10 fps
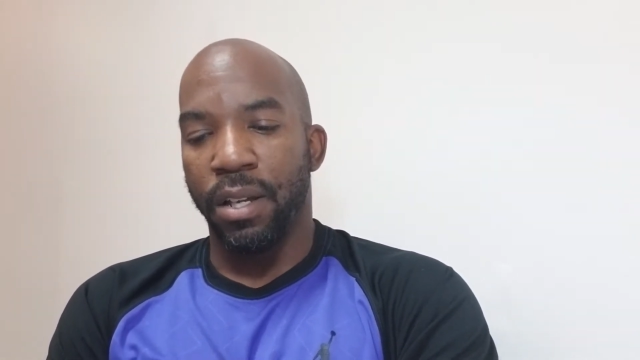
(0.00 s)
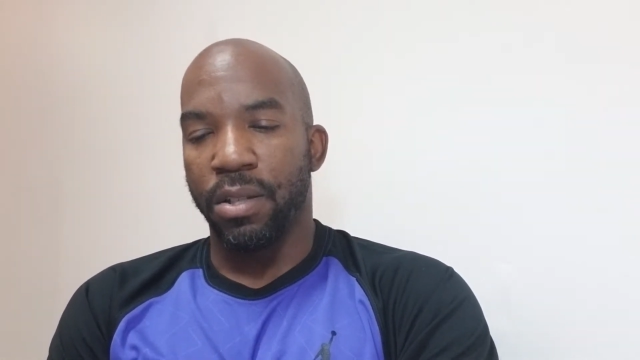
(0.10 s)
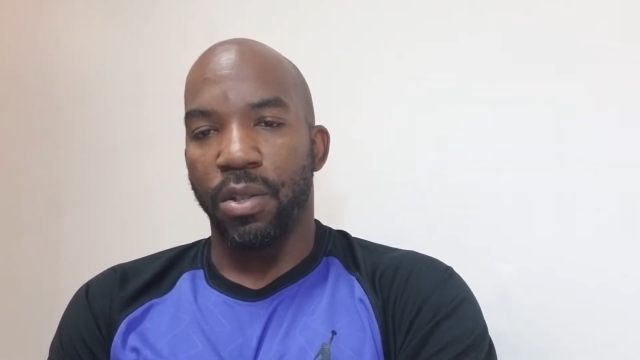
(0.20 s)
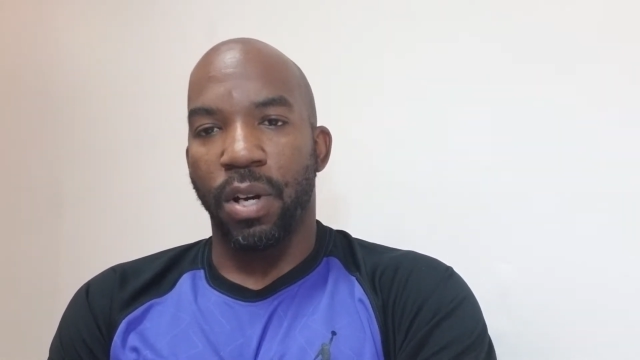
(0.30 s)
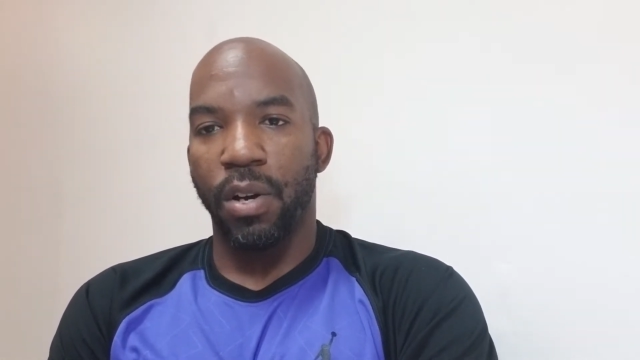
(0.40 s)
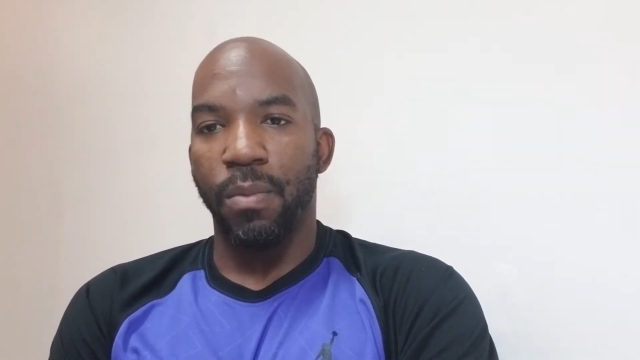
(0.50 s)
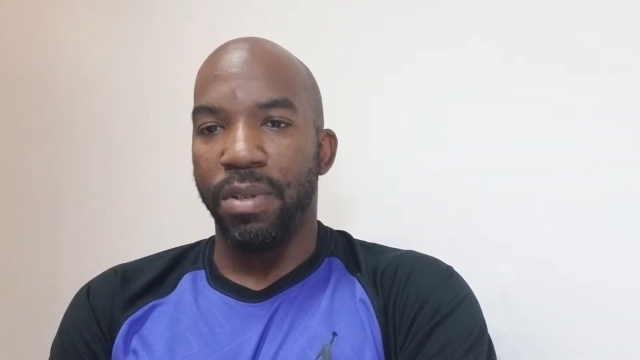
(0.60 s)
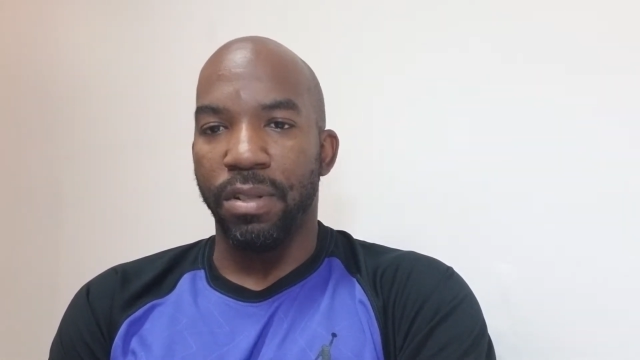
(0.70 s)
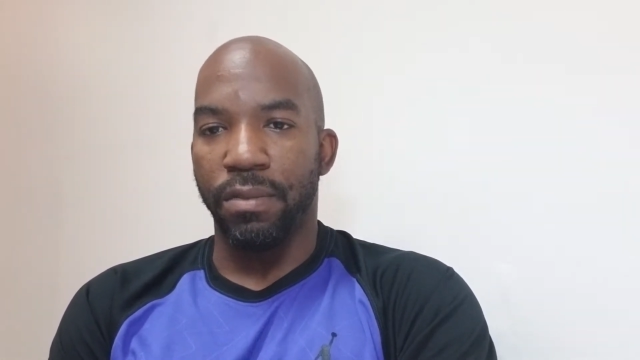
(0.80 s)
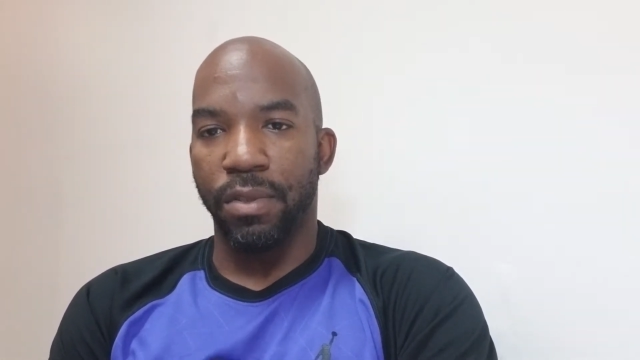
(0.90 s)
So I hope
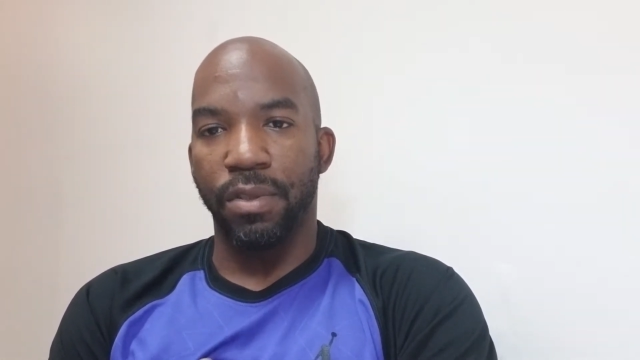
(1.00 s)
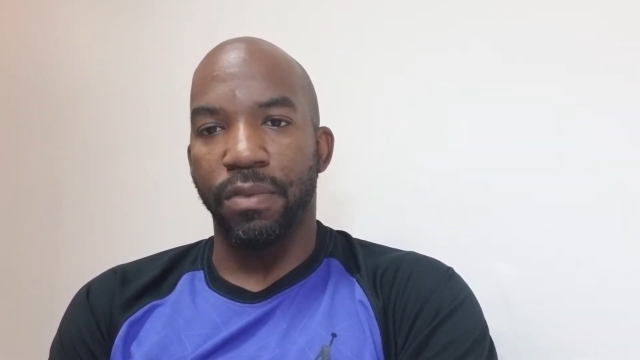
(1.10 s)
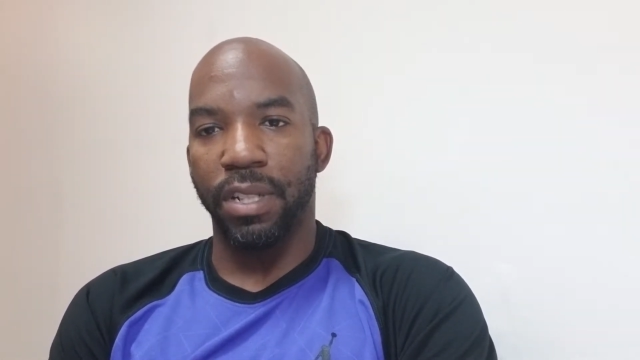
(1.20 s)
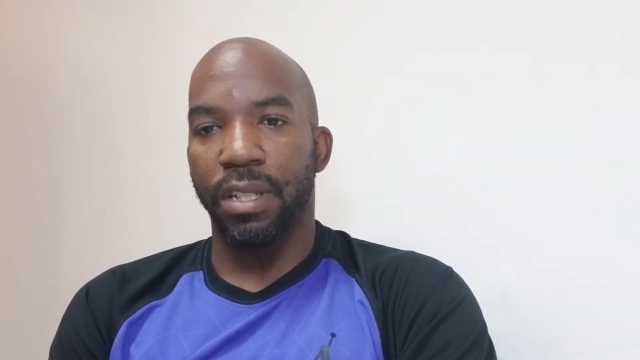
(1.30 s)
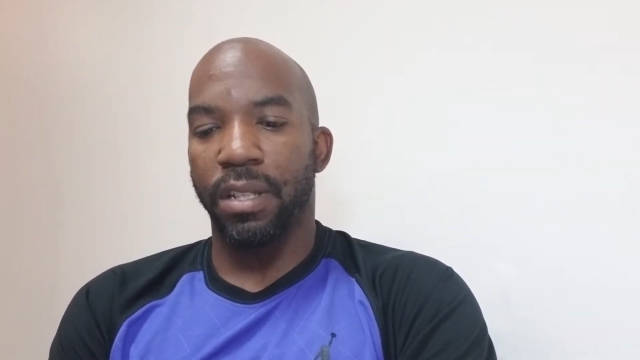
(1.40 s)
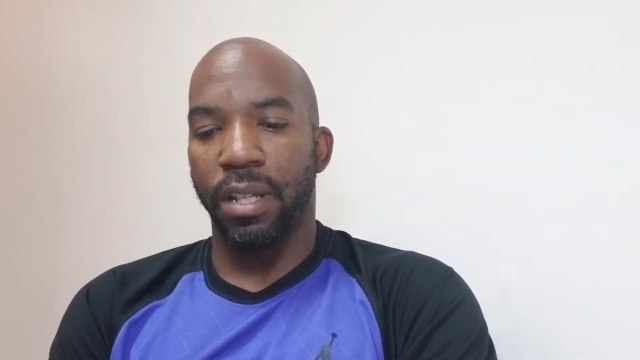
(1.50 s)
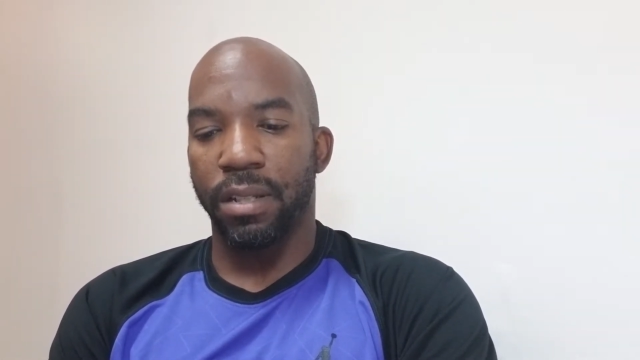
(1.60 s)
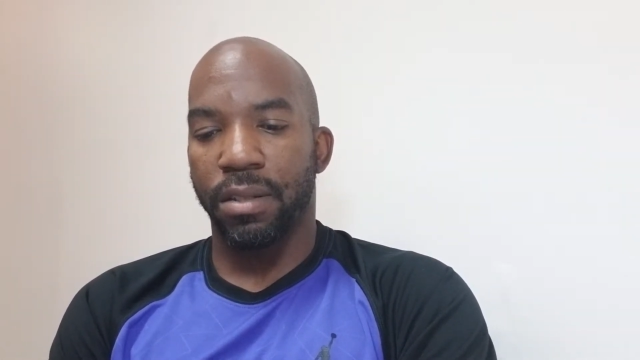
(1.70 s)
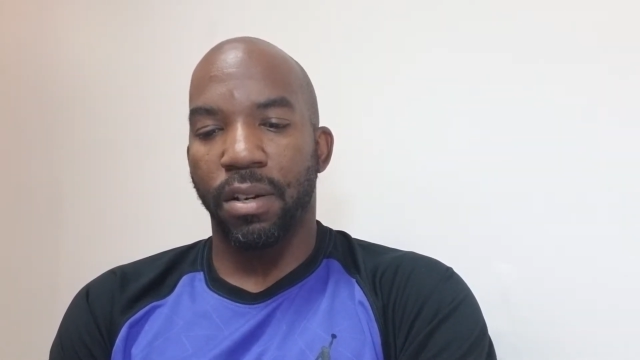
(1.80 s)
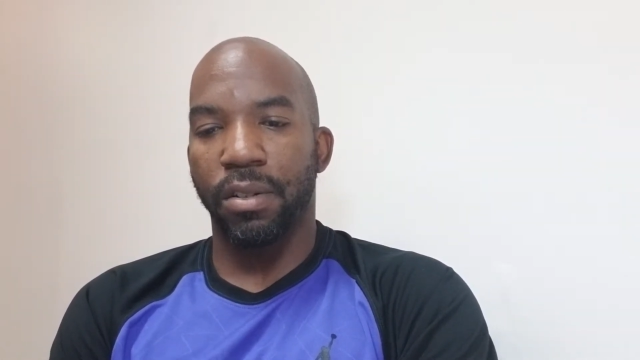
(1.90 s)
he, really
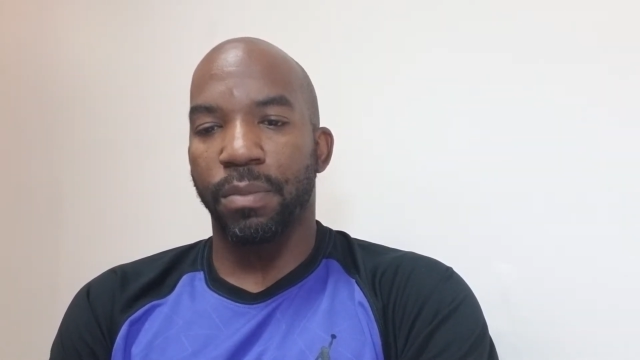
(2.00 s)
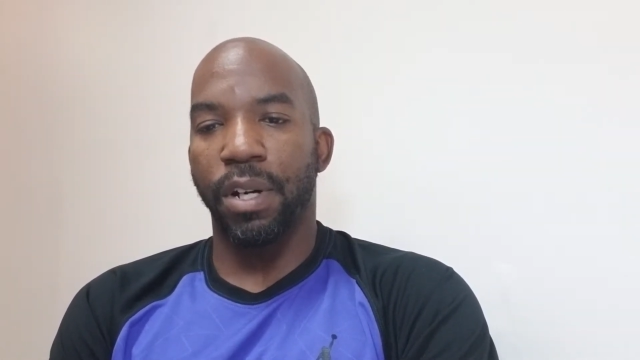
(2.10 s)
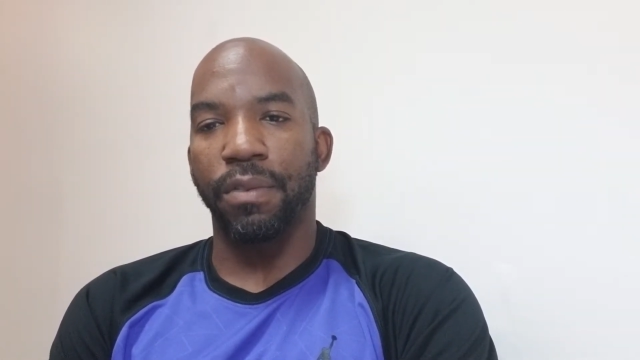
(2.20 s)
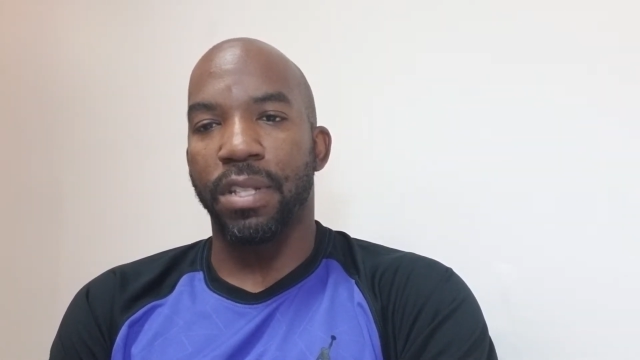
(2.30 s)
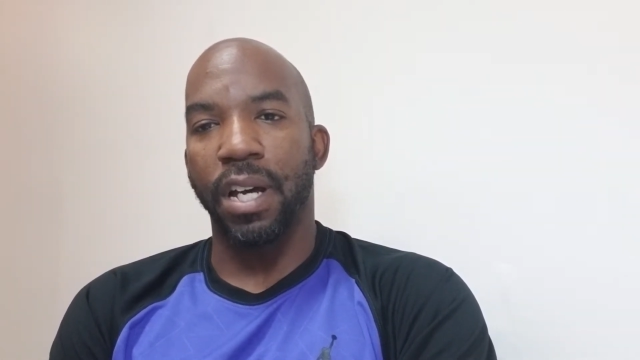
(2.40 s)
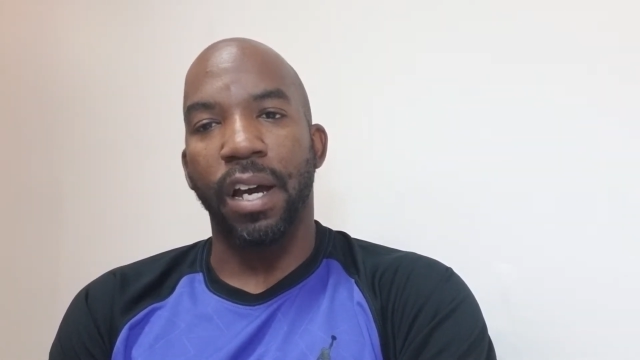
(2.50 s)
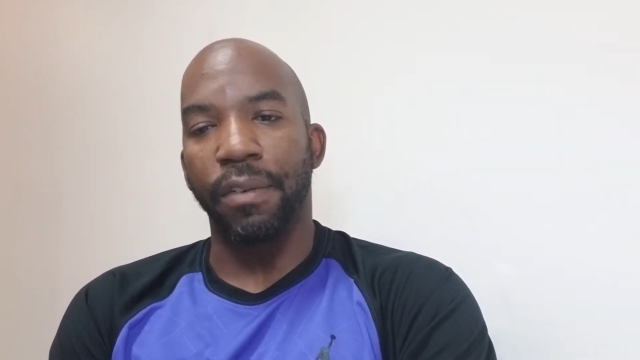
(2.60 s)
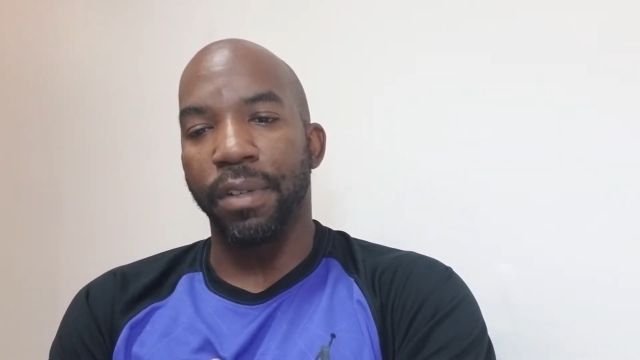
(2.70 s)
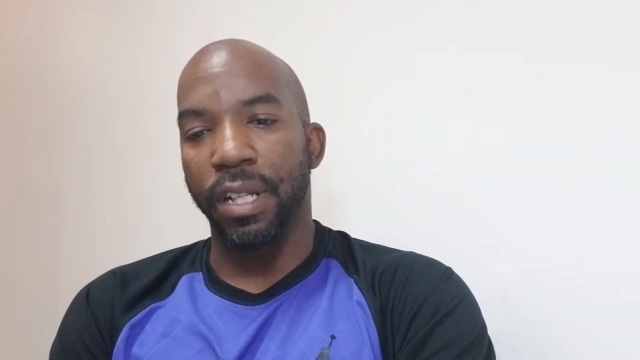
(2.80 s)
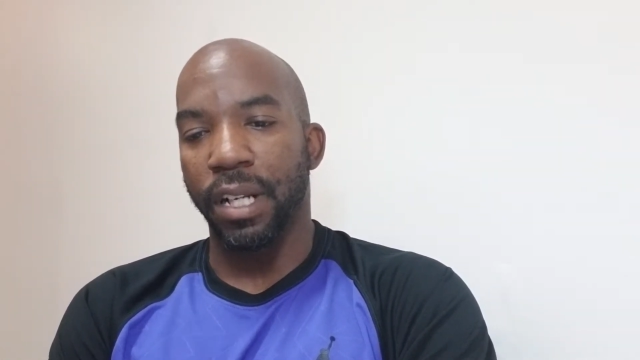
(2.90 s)
thinks hard about
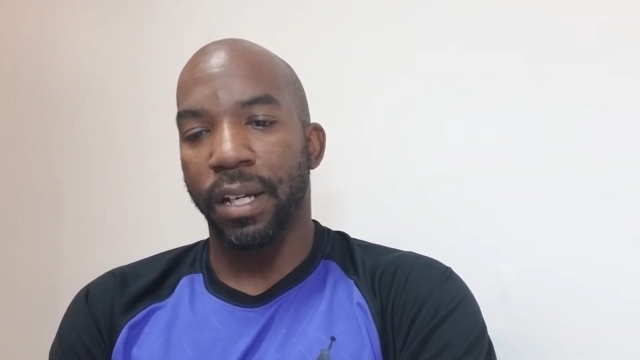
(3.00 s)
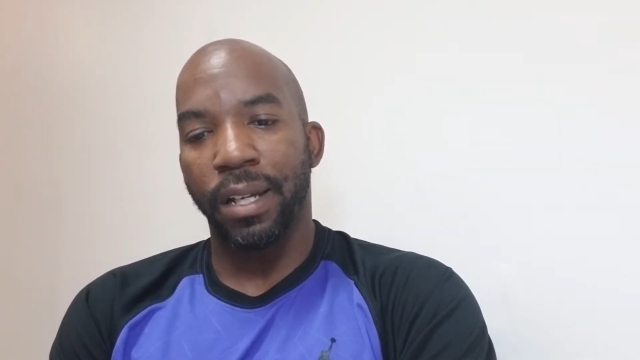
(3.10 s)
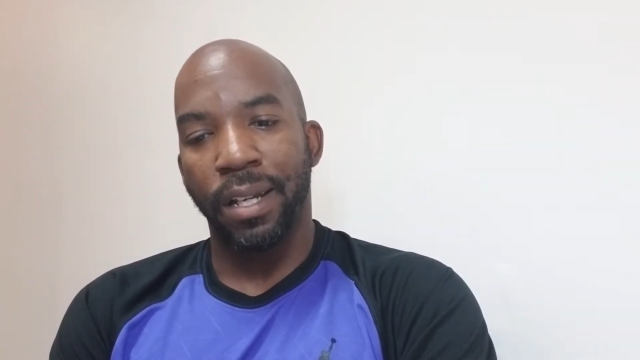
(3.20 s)
retiring. And